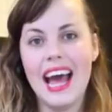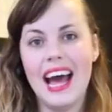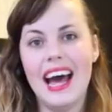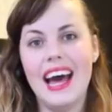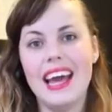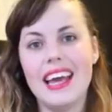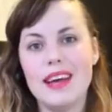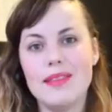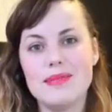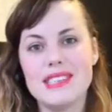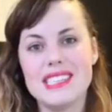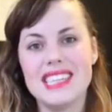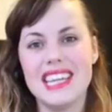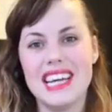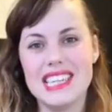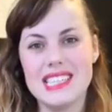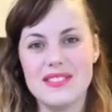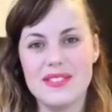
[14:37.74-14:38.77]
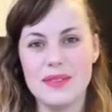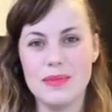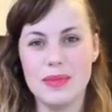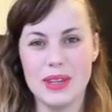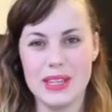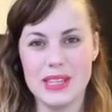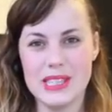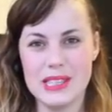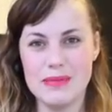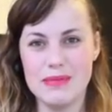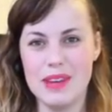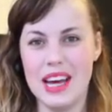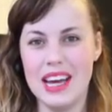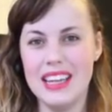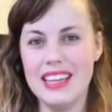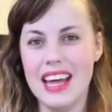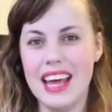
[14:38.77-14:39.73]
Hi, I'm Celeste from Bookish and
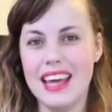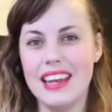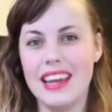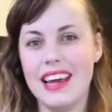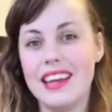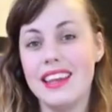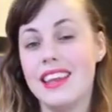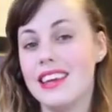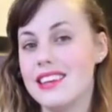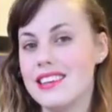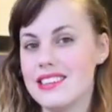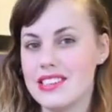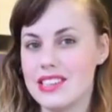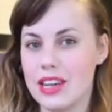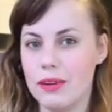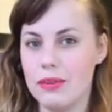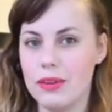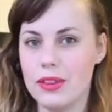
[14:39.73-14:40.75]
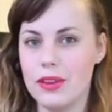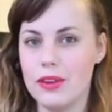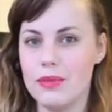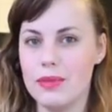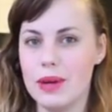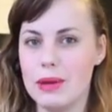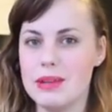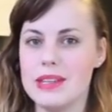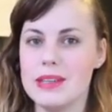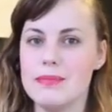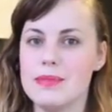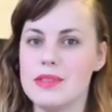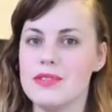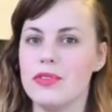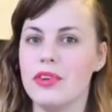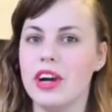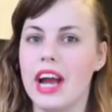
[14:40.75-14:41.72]
Belle, and I'd like to share with you my
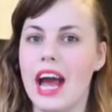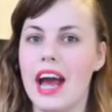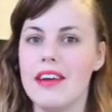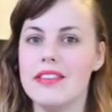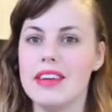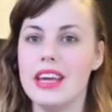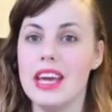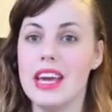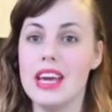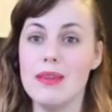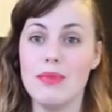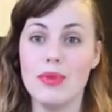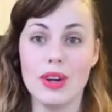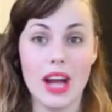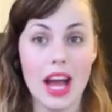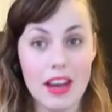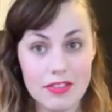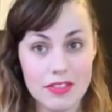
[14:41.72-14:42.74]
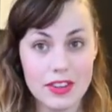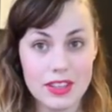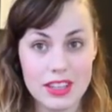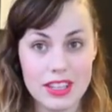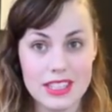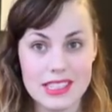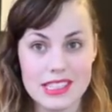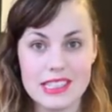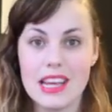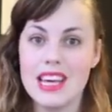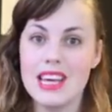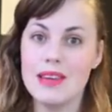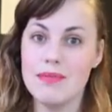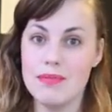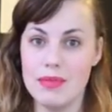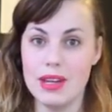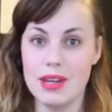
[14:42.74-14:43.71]
tips for having a more effortless,
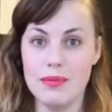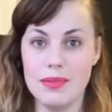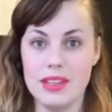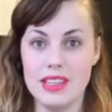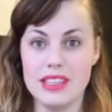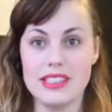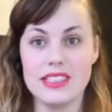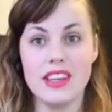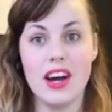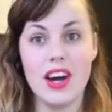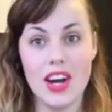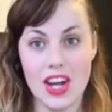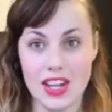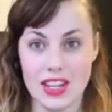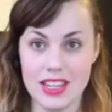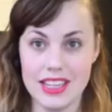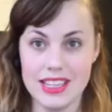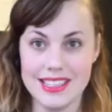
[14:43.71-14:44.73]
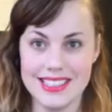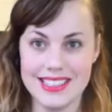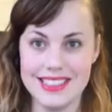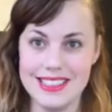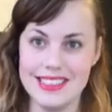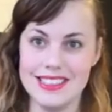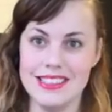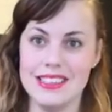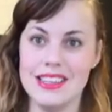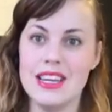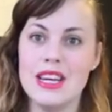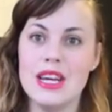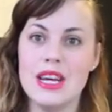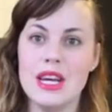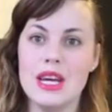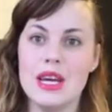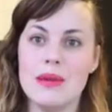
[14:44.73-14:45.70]
minimalist holiday season.
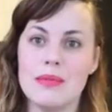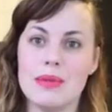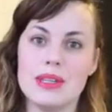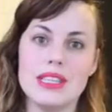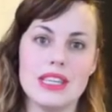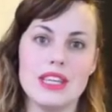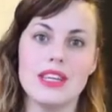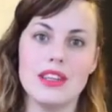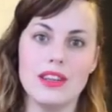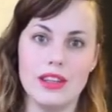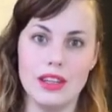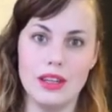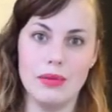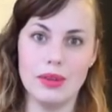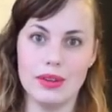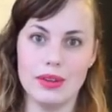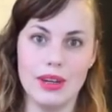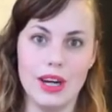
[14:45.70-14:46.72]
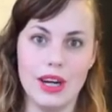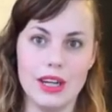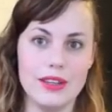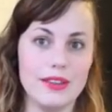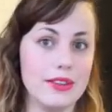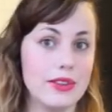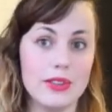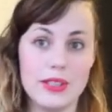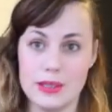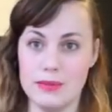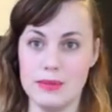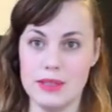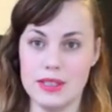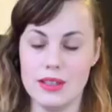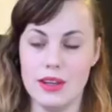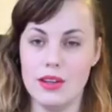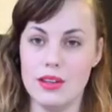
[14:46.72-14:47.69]
particularly with regard to
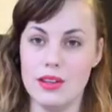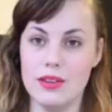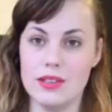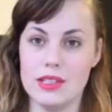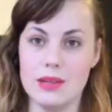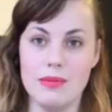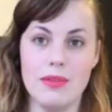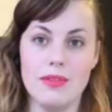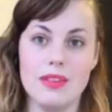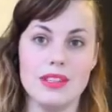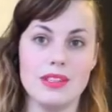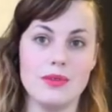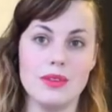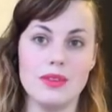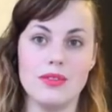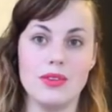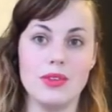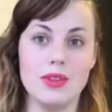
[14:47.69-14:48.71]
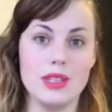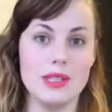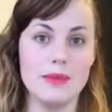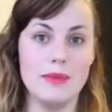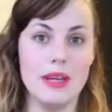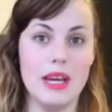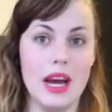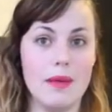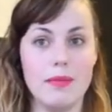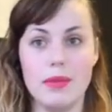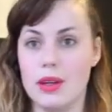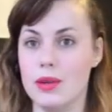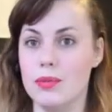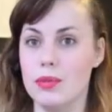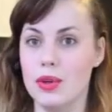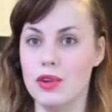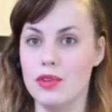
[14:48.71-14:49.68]
Christmas, although some of this would of course be
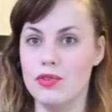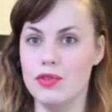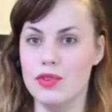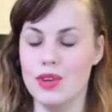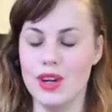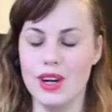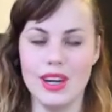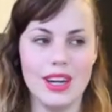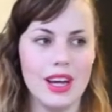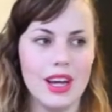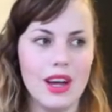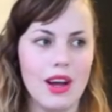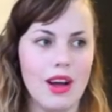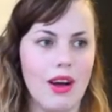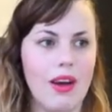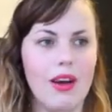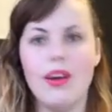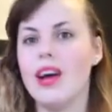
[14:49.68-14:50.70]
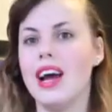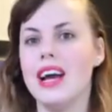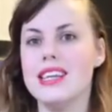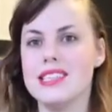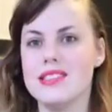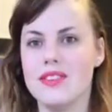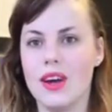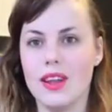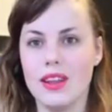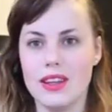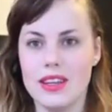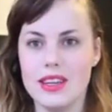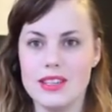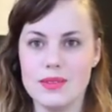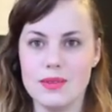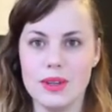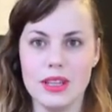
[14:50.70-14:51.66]
applicable for all kinds of
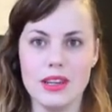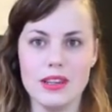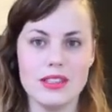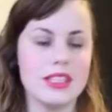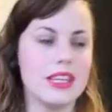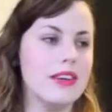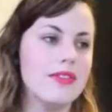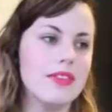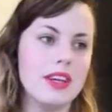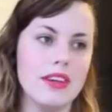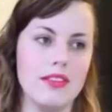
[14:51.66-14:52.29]
holidays where there's gift